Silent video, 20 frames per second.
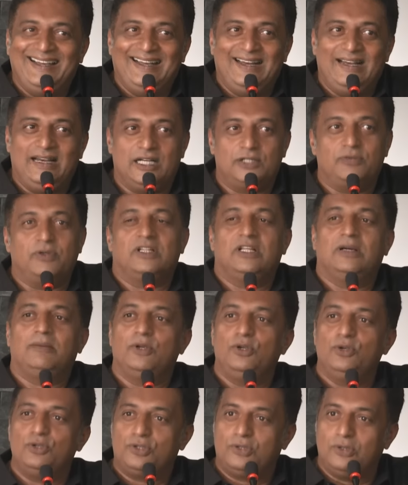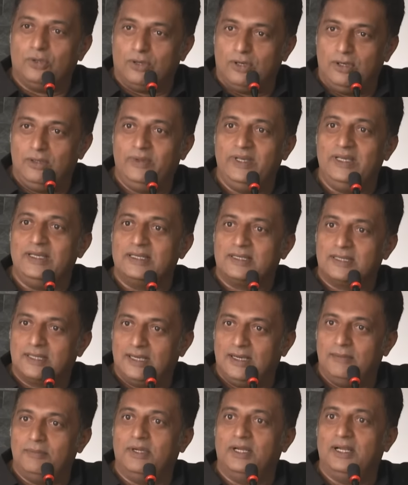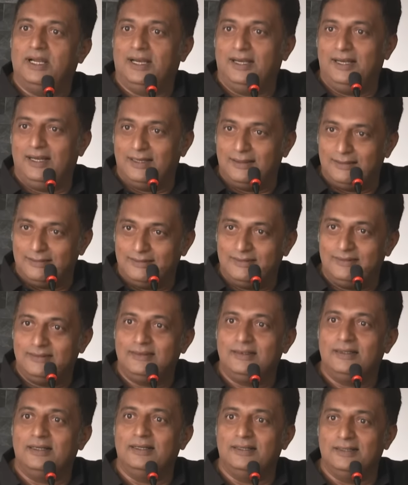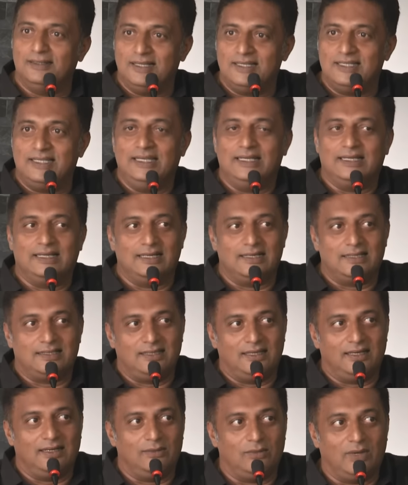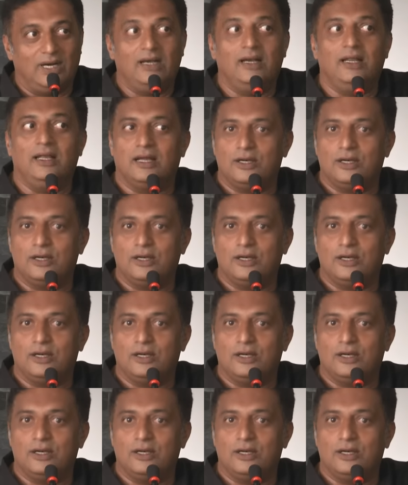And Ashwatthaman used to always come ahead and learn the secrets, and one day